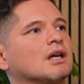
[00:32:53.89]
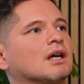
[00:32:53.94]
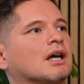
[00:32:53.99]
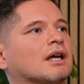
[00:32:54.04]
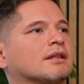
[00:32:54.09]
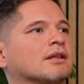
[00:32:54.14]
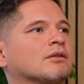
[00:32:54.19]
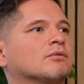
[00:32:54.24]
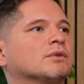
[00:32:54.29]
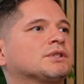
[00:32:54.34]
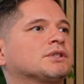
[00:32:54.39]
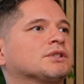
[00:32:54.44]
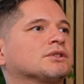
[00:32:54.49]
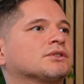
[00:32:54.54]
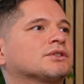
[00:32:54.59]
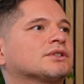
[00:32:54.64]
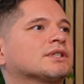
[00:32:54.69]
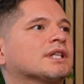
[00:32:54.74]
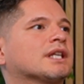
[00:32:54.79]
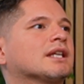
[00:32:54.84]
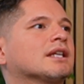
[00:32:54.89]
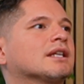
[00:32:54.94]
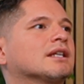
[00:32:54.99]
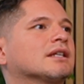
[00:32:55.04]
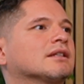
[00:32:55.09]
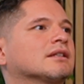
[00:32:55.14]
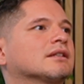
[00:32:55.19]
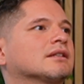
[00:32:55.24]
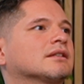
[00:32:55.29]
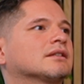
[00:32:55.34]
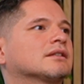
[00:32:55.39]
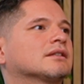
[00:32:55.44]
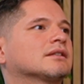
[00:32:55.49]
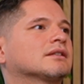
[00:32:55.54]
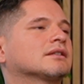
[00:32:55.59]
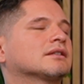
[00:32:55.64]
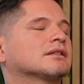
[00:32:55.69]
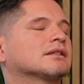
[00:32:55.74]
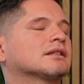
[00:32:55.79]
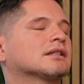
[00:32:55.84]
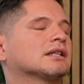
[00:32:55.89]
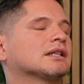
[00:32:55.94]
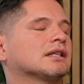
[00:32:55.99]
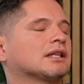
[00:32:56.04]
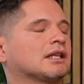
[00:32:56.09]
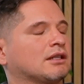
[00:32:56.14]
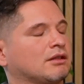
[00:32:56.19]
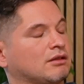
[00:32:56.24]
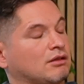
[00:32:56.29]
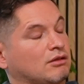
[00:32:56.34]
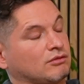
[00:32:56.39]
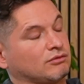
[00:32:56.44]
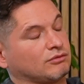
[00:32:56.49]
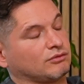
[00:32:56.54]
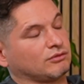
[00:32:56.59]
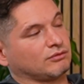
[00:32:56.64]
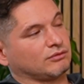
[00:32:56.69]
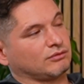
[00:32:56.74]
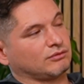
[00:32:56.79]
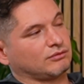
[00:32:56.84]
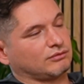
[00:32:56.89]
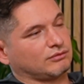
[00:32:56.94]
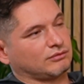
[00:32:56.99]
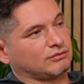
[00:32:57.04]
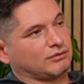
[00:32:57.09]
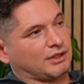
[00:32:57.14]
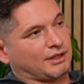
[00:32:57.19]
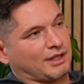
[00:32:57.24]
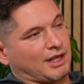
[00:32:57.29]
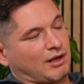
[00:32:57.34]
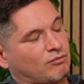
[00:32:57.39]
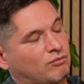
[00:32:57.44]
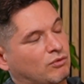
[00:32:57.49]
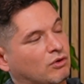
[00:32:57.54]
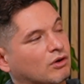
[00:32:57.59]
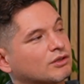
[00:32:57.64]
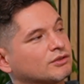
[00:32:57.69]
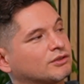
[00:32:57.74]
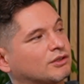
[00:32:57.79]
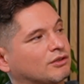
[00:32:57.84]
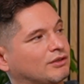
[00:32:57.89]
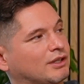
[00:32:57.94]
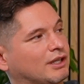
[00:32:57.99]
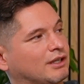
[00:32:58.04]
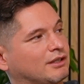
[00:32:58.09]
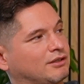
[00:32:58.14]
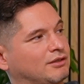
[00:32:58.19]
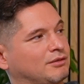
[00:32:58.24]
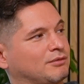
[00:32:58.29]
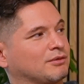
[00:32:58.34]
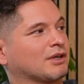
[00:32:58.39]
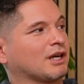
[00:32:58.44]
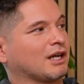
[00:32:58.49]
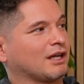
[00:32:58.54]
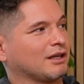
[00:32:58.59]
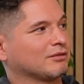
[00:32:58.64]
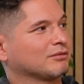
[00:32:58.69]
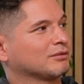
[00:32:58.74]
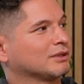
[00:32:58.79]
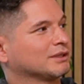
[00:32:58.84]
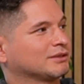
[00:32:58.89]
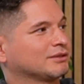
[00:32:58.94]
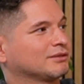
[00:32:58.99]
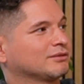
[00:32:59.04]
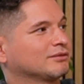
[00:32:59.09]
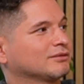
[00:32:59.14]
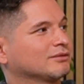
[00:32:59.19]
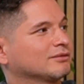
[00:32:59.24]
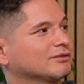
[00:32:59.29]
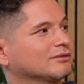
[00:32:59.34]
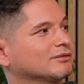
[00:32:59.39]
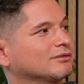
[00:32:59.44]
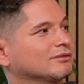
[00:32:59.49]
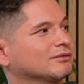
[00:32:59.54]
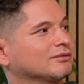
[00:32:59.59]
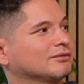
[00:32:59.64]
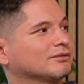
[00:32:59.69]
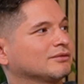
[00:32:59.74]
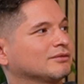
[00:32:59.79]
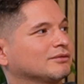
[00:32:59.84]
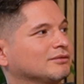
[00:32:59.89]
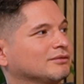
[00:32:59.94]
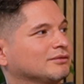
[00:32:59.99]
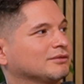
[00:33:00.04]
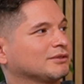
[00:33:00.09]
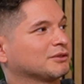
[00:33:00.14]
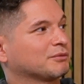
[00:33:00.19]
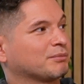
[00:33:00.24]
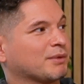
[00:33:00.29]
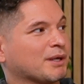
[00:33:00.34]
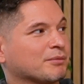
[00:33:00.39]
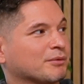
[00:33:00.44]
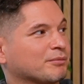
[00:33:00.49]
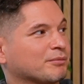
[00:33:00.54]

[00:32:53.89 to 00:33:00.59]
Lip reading: I think what you see in that war zone that you were at was just people